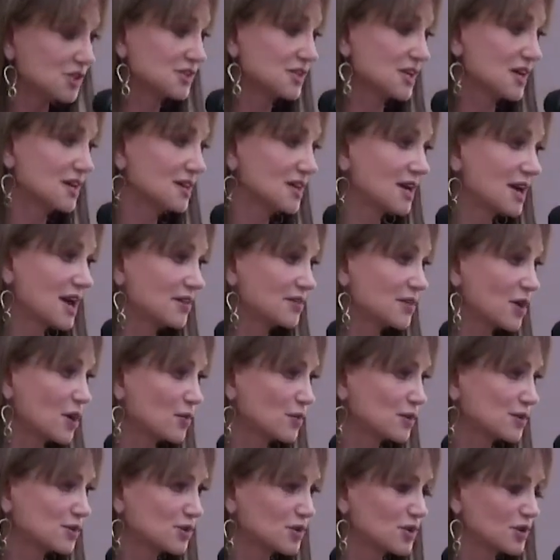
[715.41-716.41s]
said that I thought
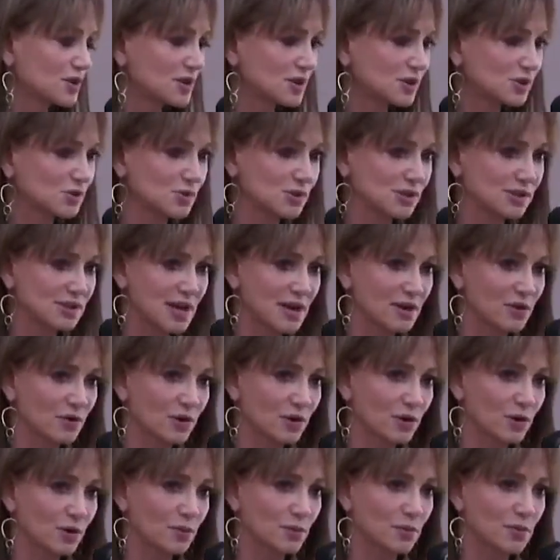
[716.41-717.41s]
was good, this was later in
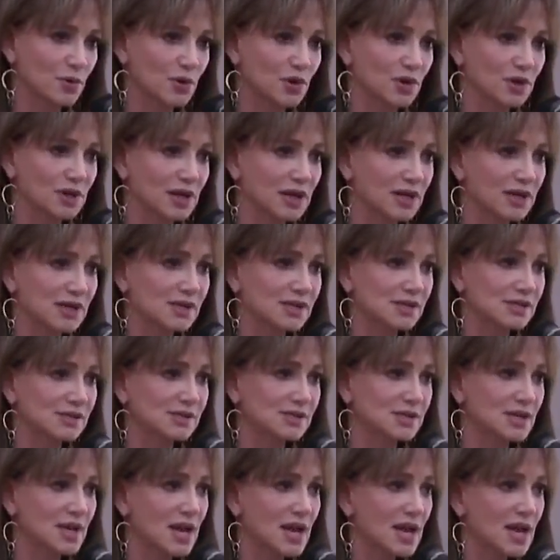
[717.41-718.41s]
her book,
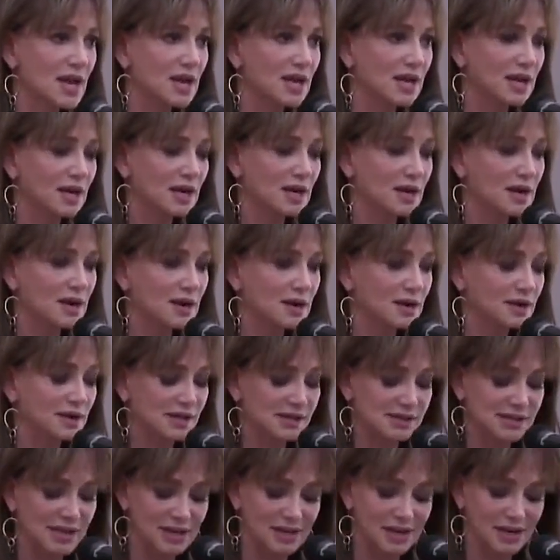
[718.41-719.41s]
is,
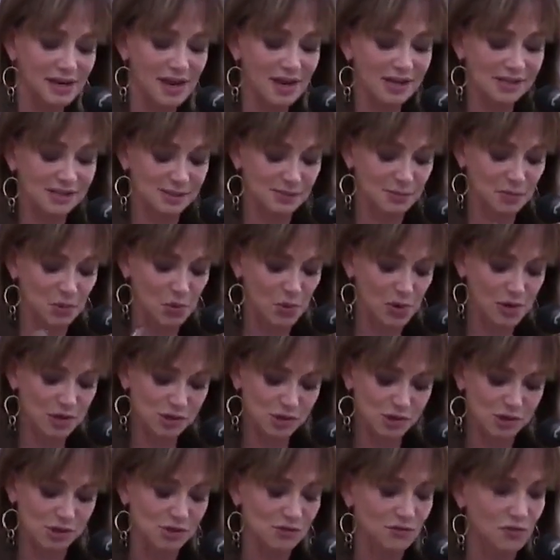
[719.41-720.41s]
because I got some
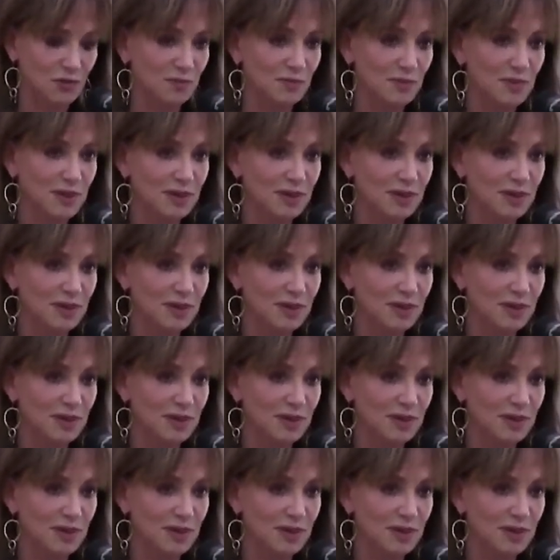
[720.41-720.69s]
questions from